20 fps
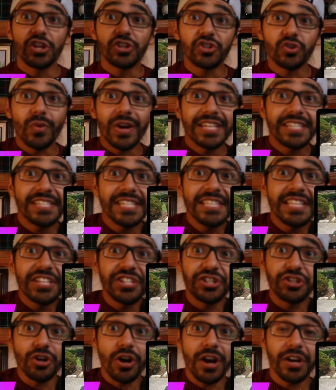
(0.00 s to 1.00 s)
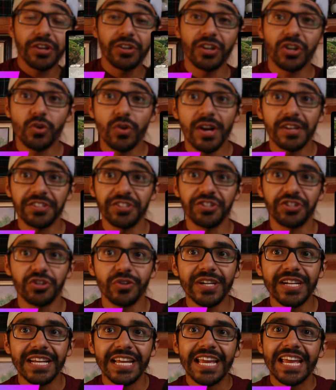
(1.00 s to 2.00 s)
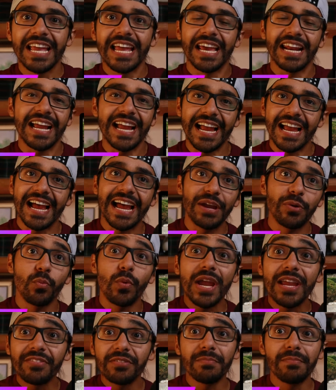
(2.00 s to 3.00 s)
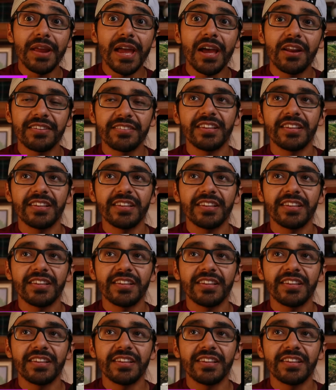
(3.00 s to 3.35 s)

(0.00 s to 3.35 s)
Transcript: So I see this jogger across the street and I, I wave him down.